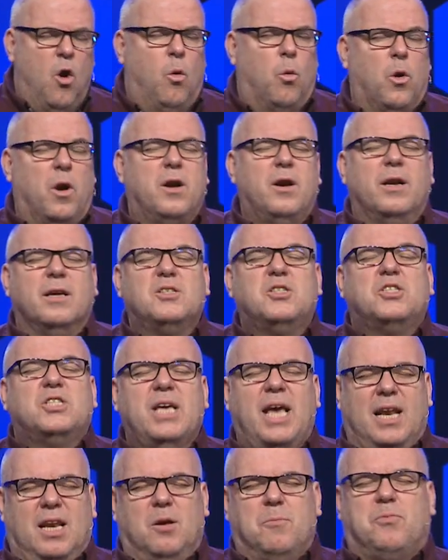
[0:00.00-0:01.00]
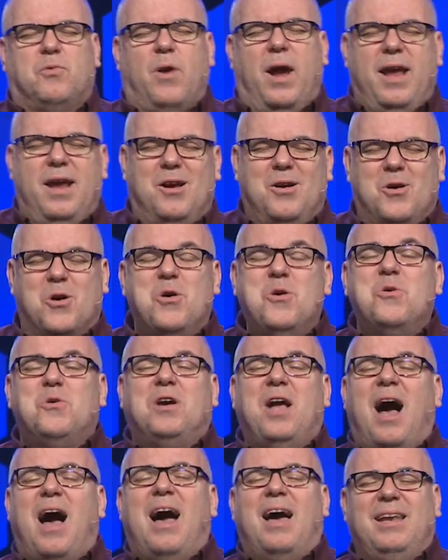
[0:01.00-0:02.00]
we're going to celebrate who
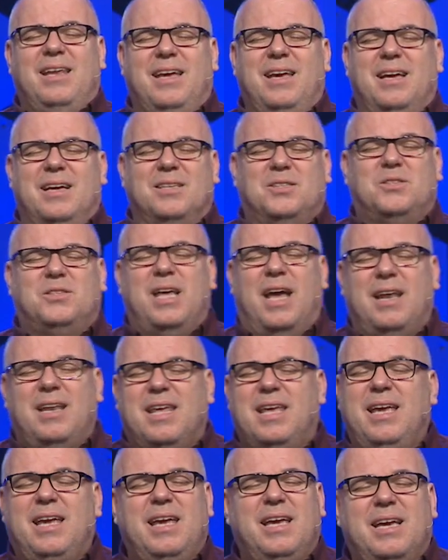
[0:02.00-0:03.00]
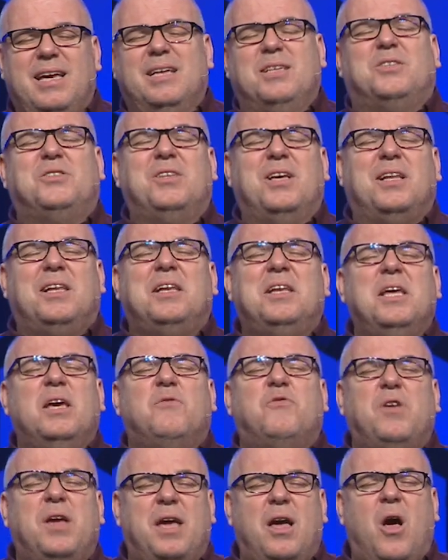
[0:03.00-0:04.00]
God is, that He is the
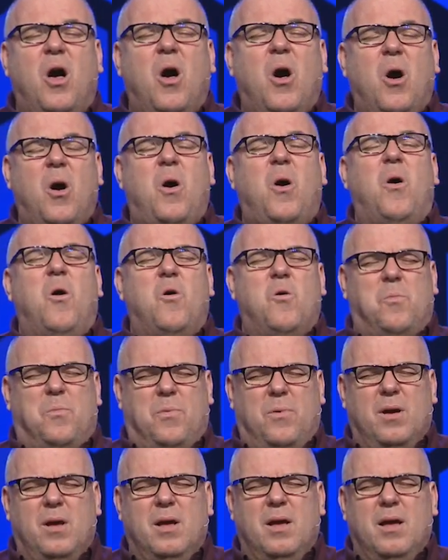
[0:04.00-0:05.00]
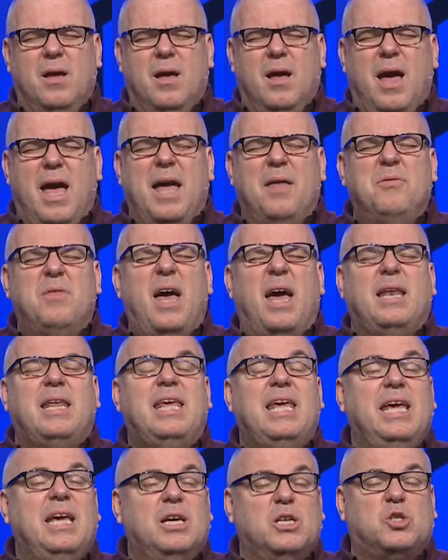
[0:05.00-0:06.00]
living hope and that
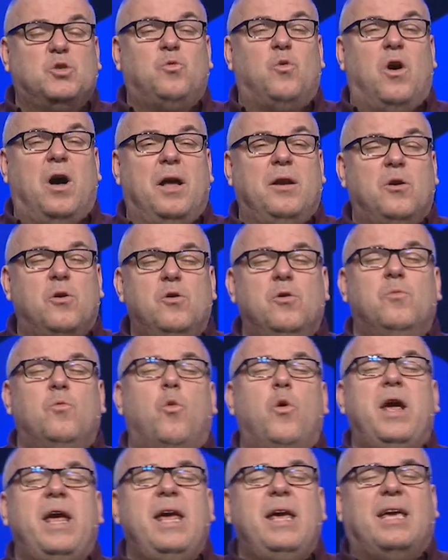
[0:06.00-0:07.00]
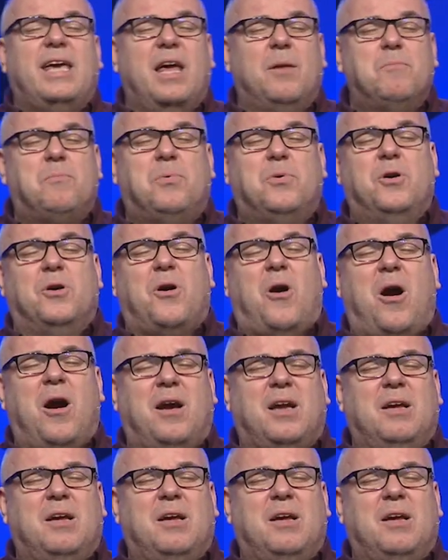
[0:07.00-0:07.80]
He is one whom we can put our